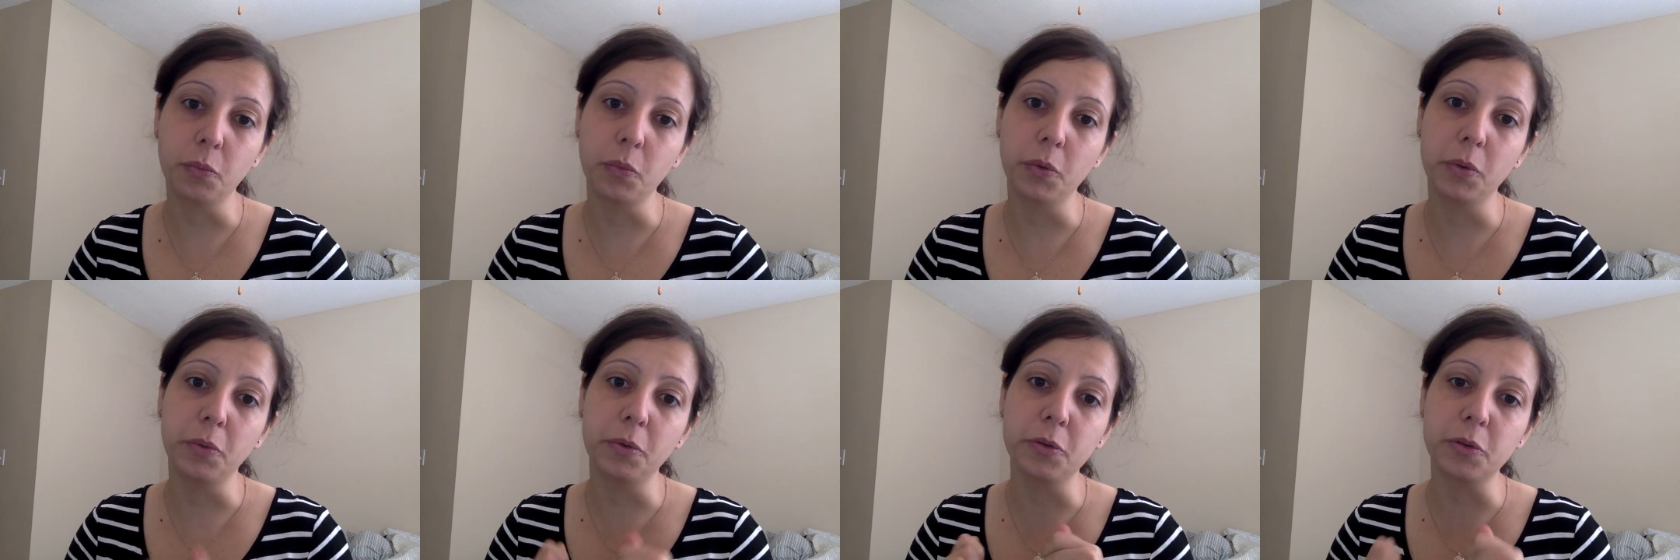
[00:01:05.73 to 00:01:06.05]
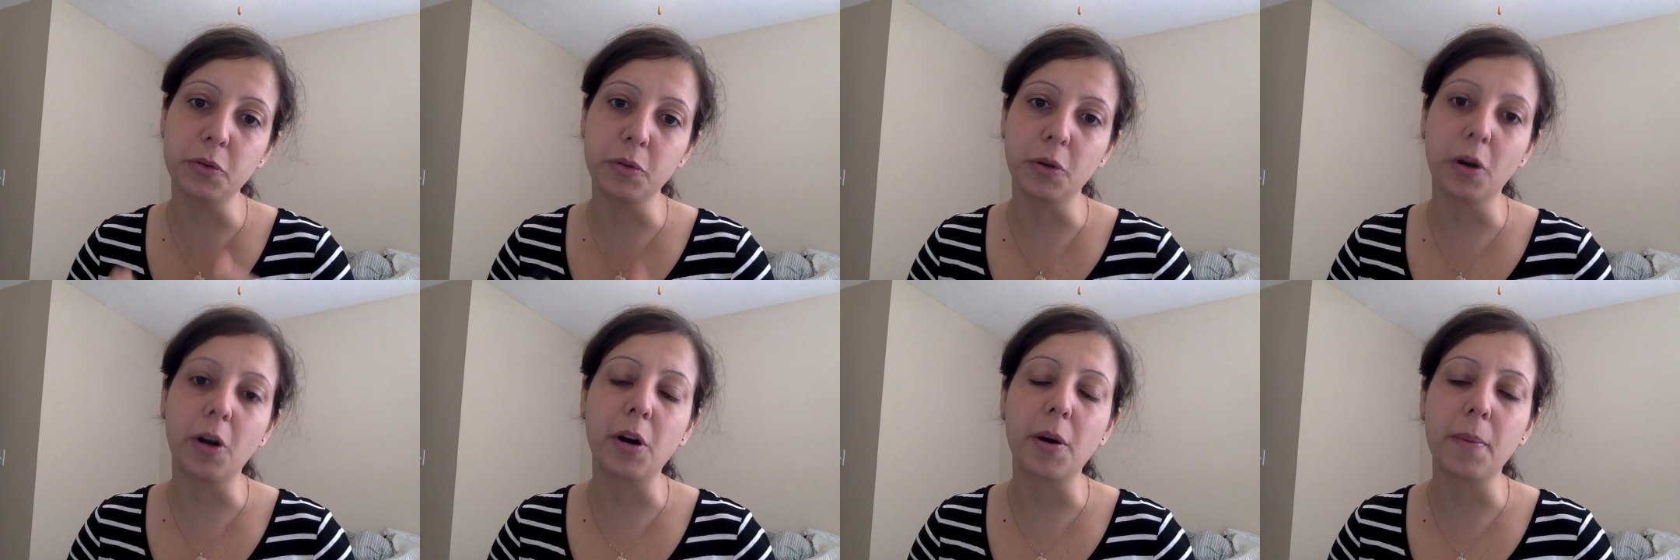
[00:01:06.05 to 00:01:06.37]
we will
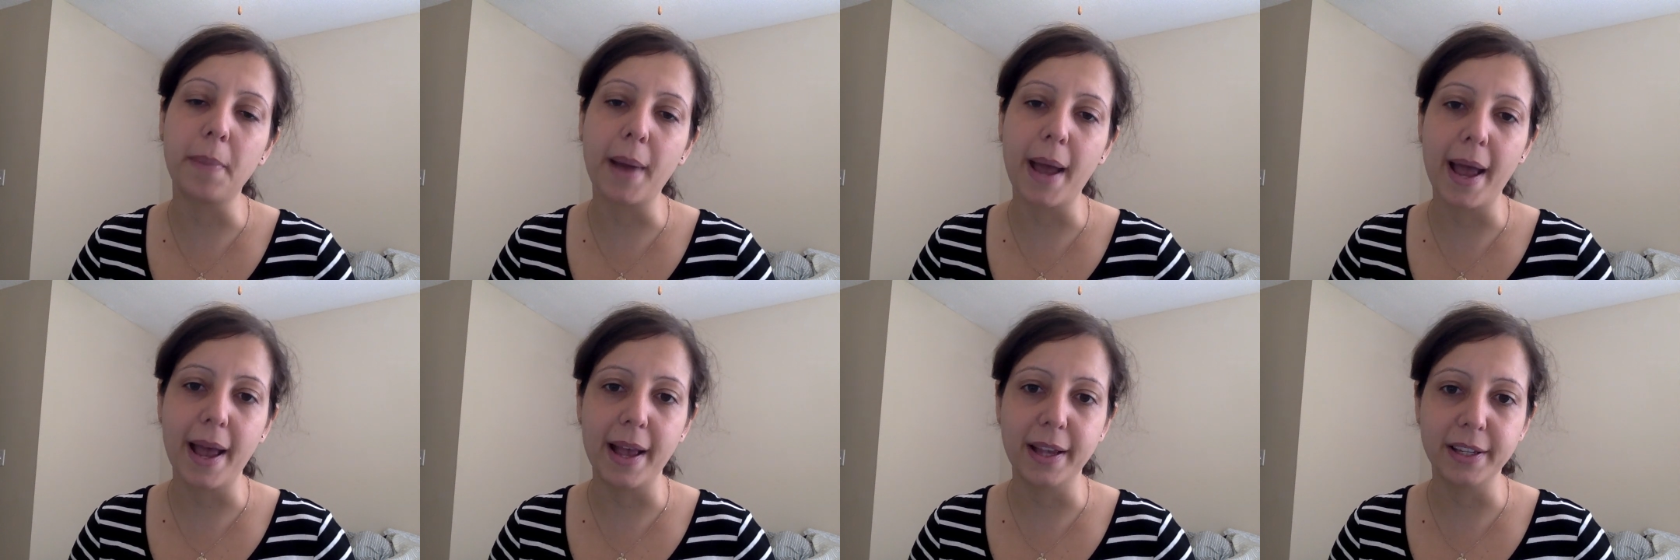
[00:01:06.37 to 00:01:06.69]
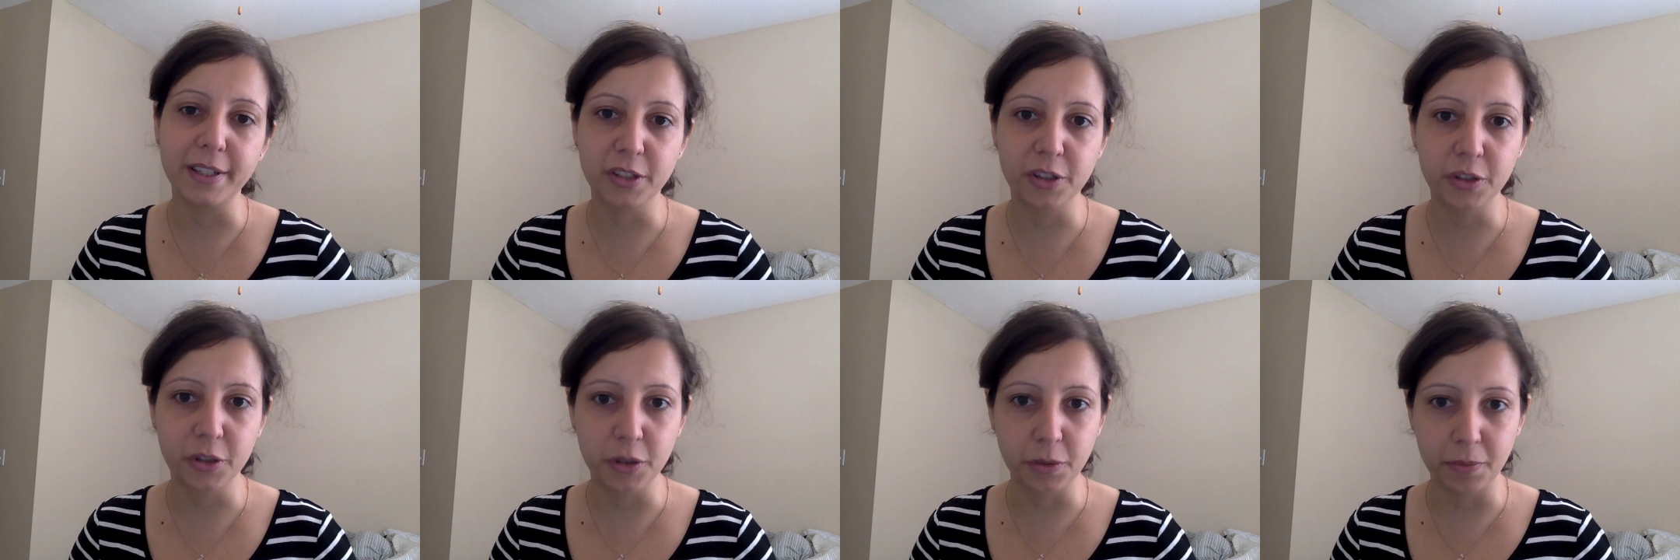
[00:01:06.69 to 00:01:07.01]
do our
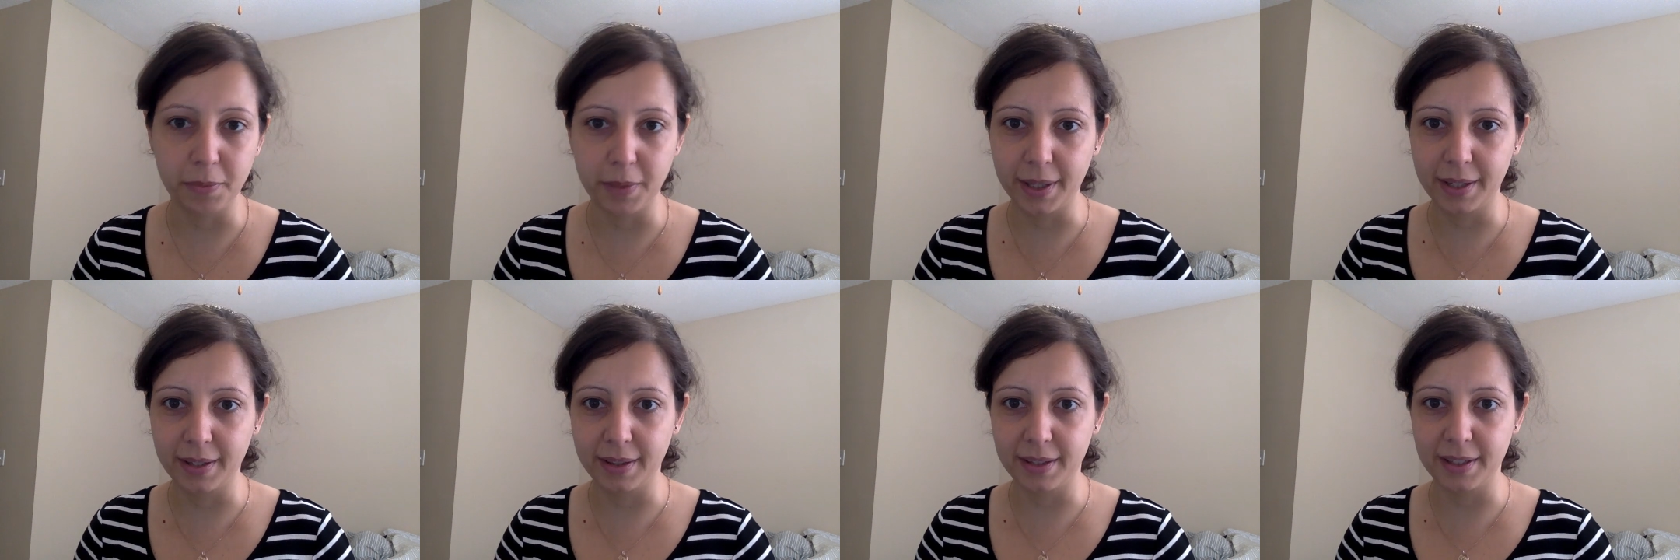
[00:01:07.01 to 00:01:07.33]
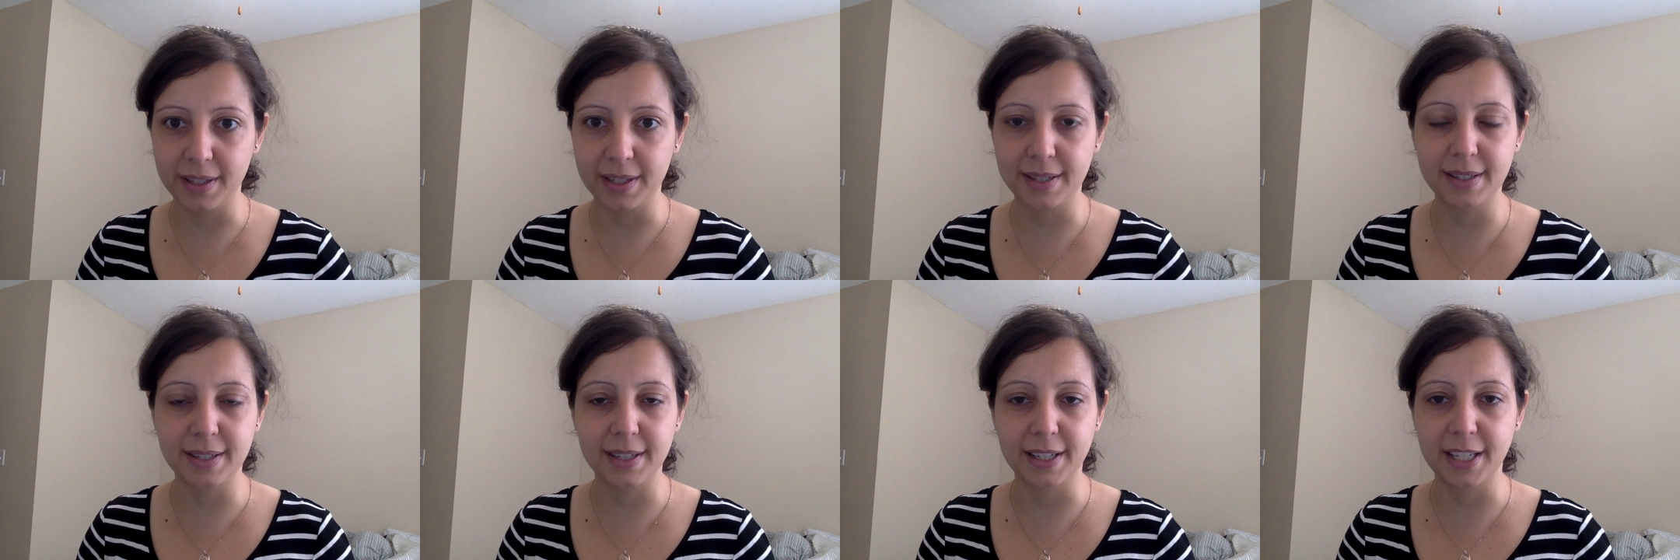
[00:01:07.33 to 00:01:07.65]
best to make
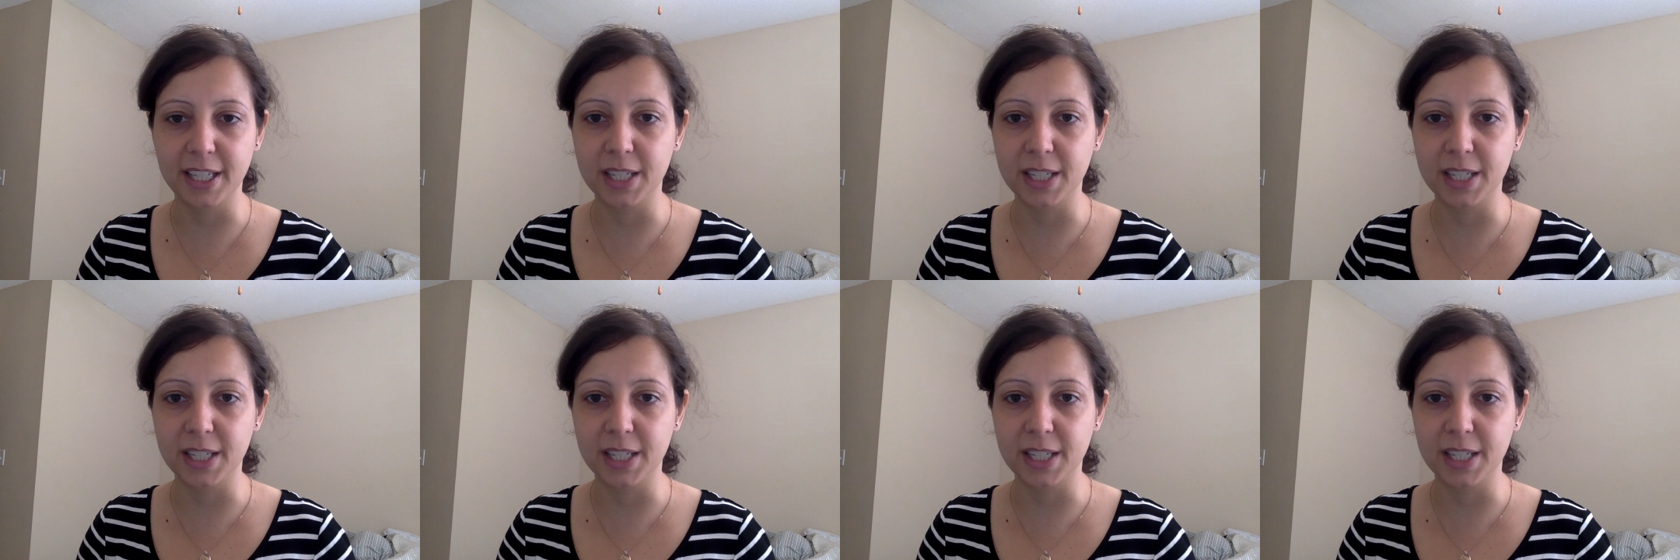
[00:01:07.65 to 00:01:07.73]
this